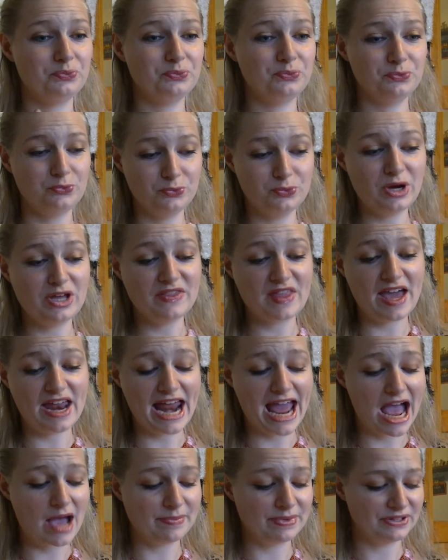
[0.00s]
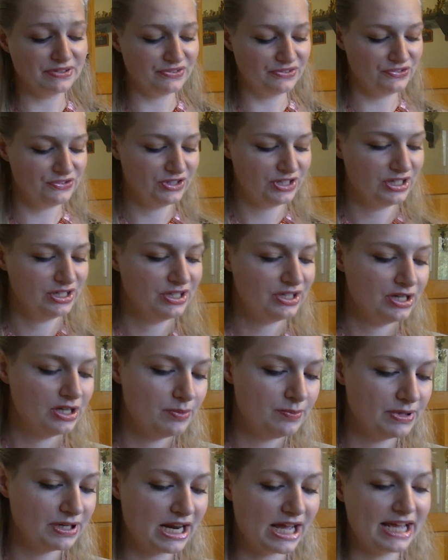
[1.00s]
when that happens.
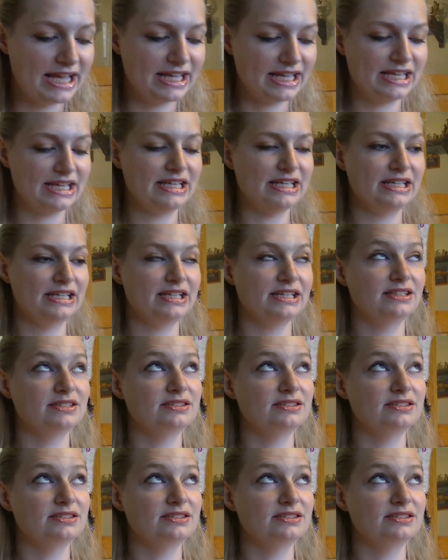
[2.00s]
But I